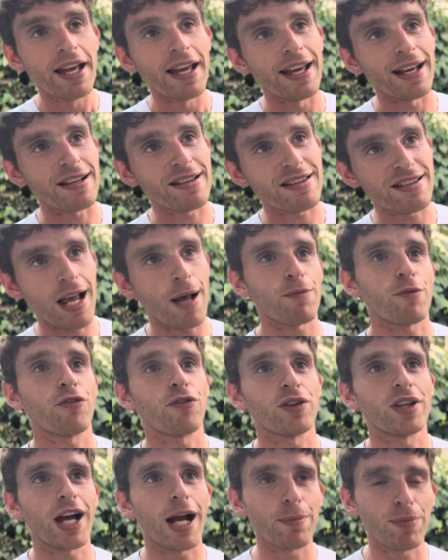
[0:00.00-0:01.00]
except
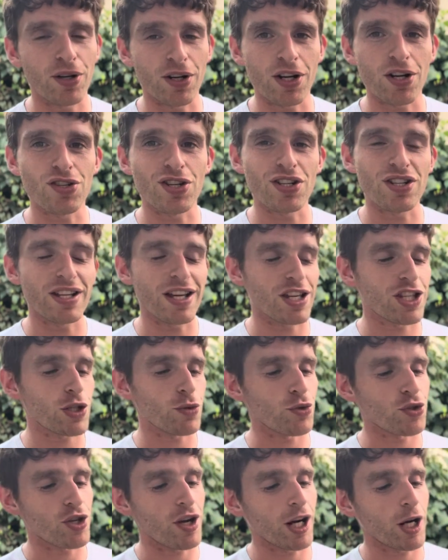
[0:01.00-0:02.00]
for the Hyperion GTS that
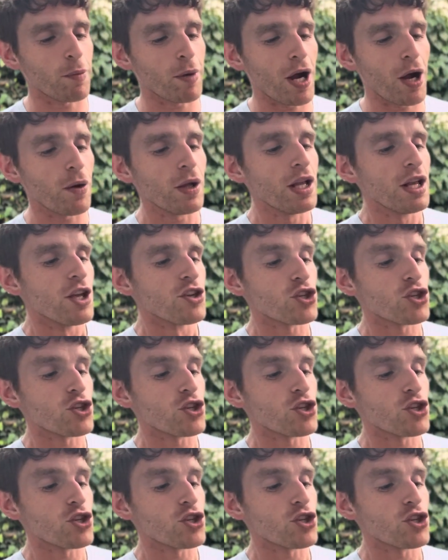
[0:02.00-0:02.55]
we'll talk about.